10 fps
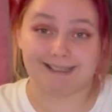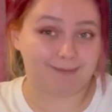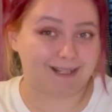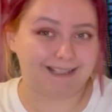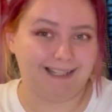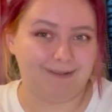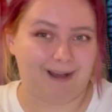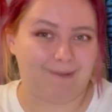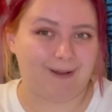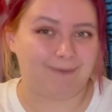especially
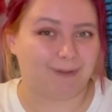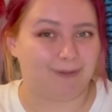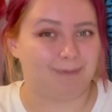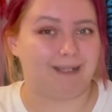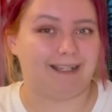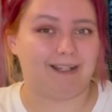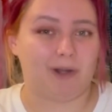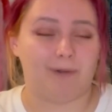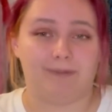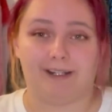while everyone's been in
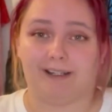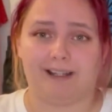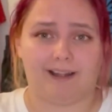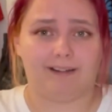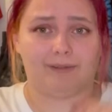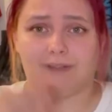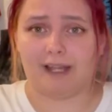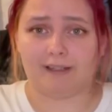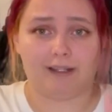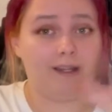COVID and kind of
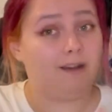like